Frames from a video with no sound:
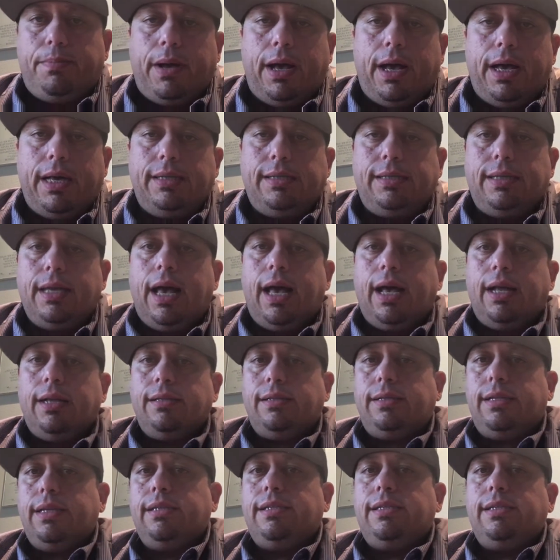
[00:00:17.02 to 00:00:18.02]

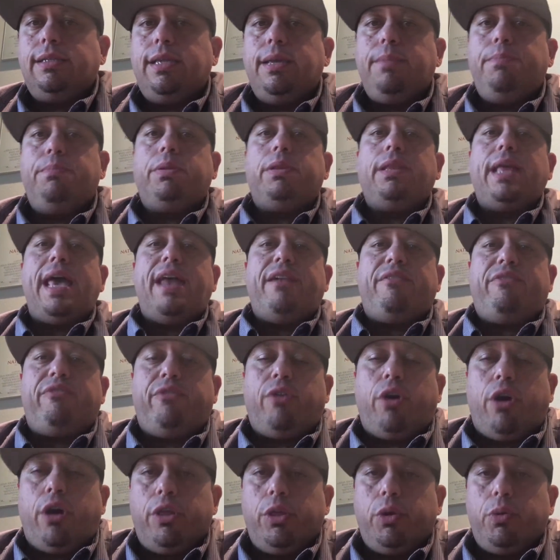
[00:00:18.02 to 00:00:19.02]
paisans. This is the Plant
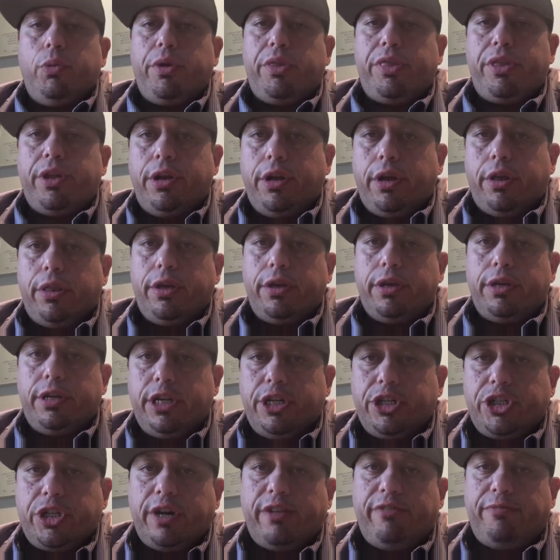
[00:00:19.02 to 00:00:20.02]
Father with another
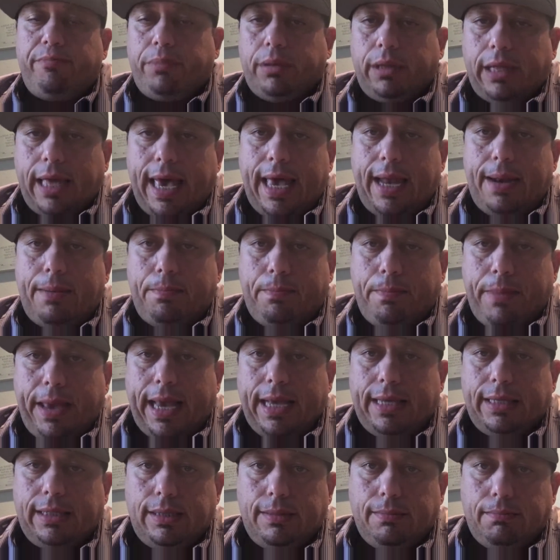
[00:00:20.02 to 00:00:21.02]
edition of Plant
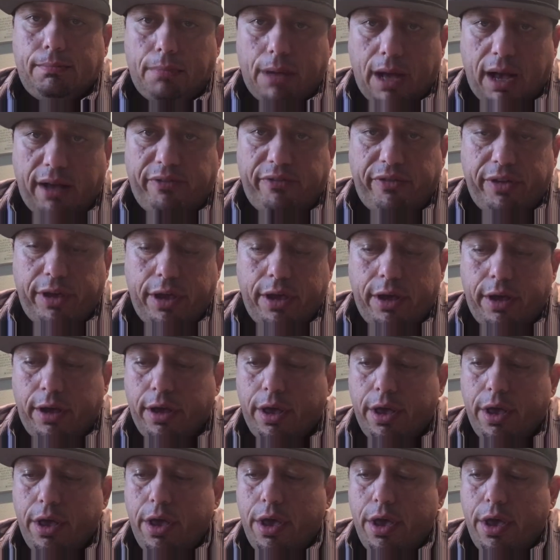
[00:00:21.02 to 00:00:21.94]
Based Mafia.